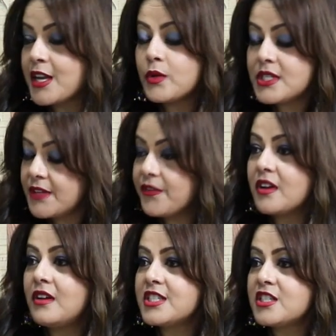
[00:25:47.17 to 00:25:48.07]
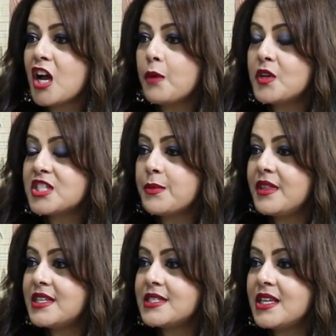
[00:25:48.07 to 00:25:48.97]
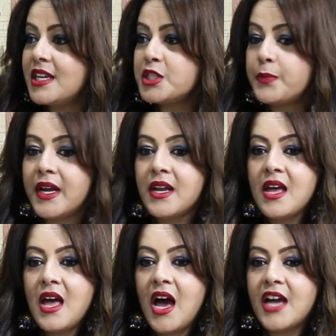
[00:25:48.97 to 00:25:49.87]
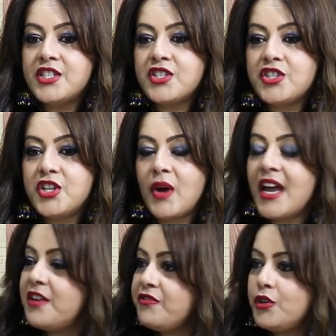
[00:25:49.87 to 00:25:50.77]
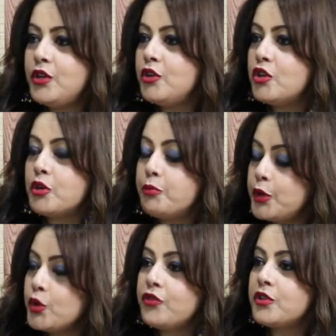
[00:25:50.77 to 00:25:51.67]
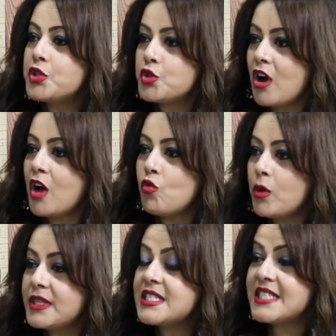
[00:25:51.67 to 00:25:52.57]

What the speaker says: I know it's difficult to talk about some of these things, but I just, I envy you. You're a beautiful, strong woman.